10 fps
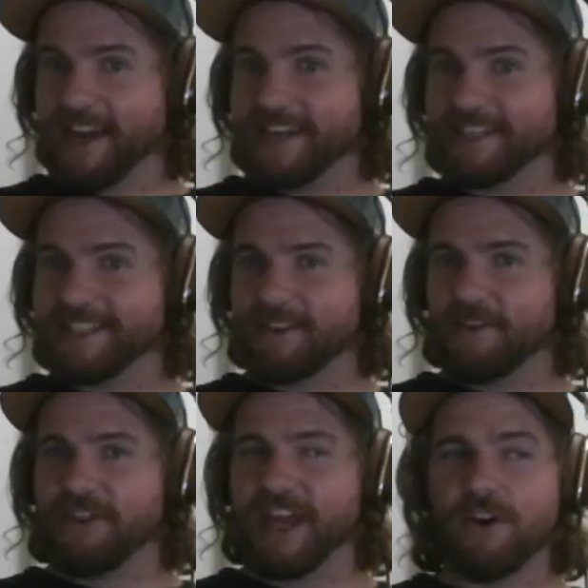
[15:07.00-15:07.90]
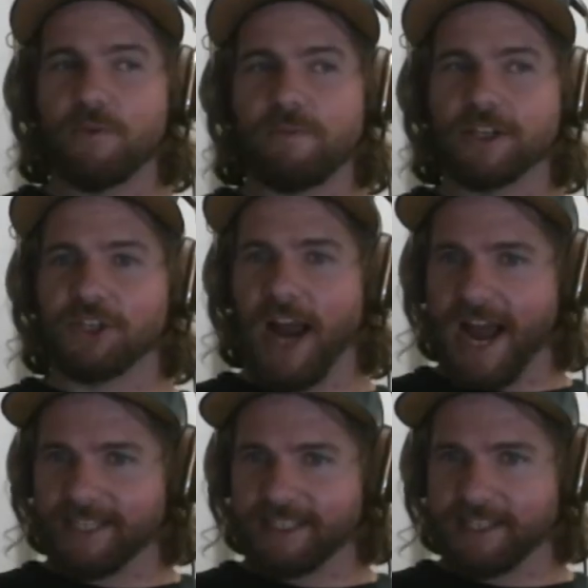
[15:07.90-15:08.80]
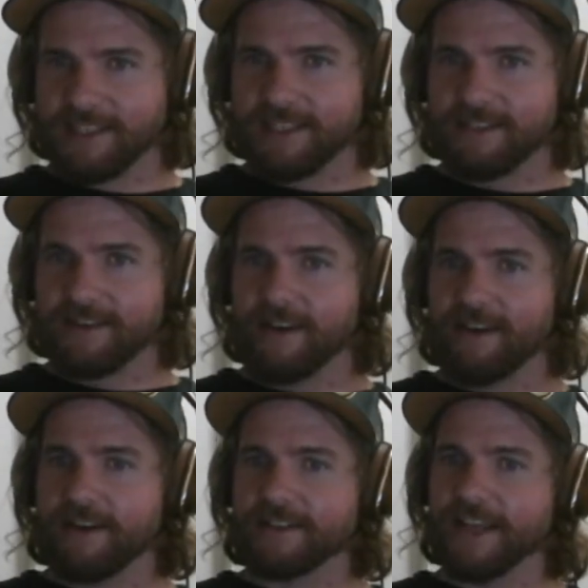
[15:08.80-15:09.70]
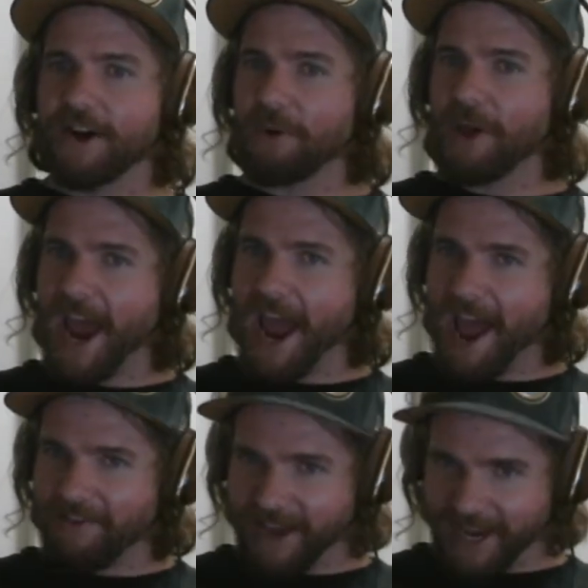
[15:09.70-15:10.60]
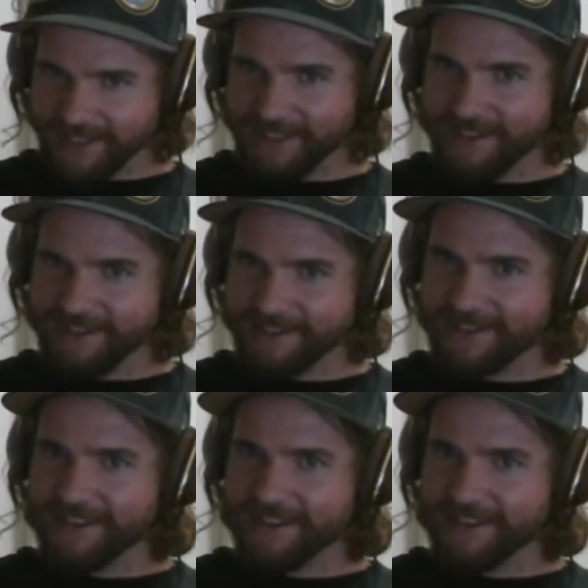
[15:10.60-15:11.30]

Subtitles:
is they don't measure accidents because they don't have accidents.